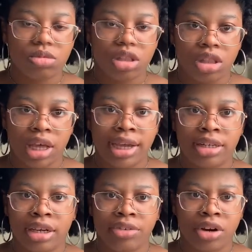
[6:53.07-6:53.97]
the
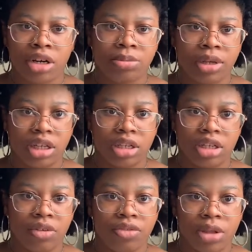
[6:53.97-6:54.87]
idea
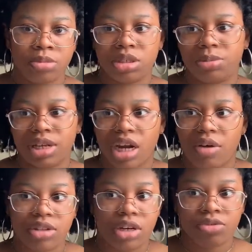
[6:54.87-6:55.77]
of them just being a
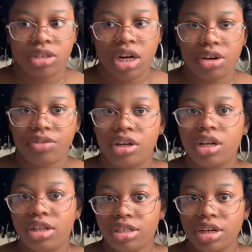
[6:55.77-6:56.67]
novelist and a photographer.
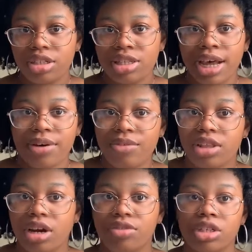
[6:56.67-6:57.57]
Turns out that
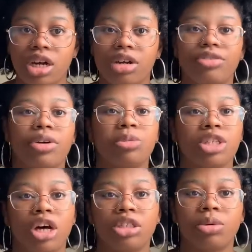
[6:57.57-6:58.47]
a photographer was
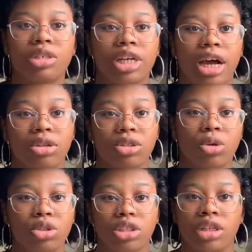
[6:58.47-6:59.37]
also a child
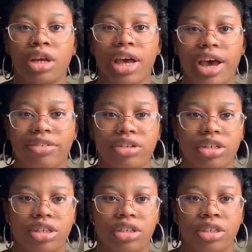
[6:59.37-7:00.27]
soldier after,